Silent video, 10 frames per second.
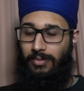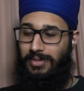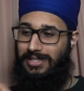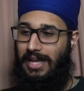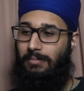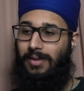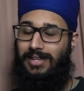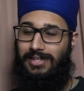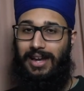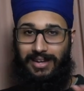from the same
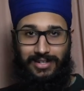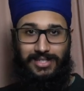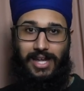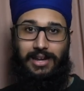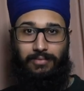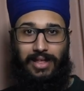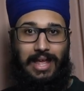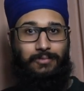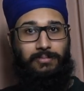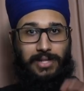place. I can understand if they
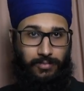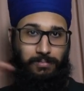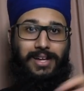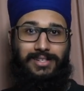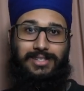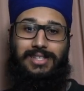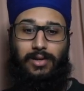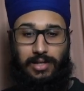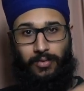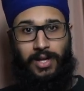came from different places, there
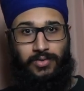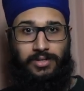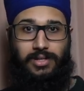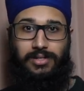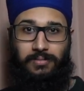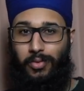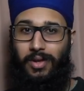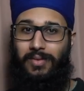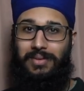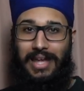are different entrances. All three
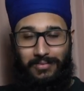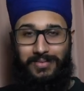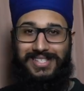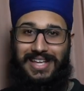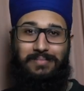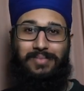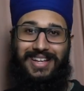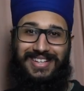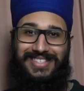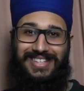of them came from the same
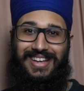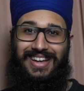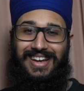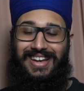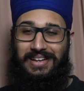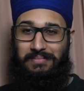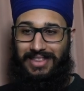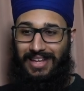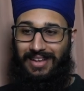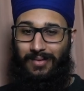place, but
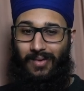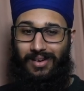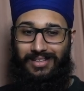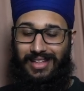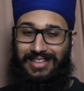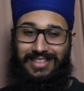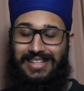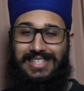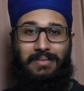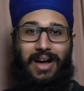they
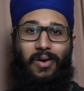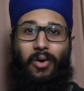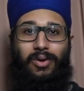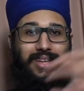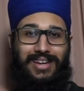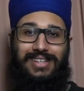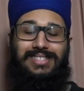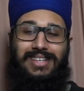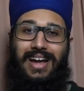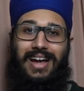somehow all get
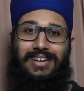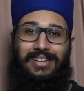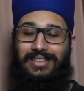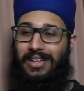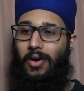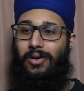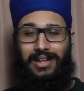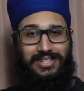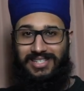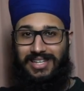inside in their own,
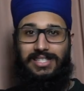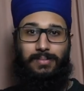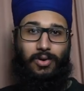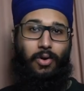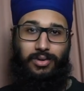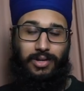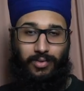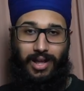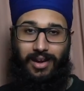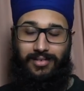like Jesse ends up in a whole
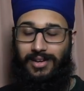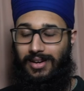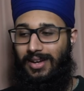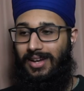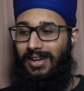different area.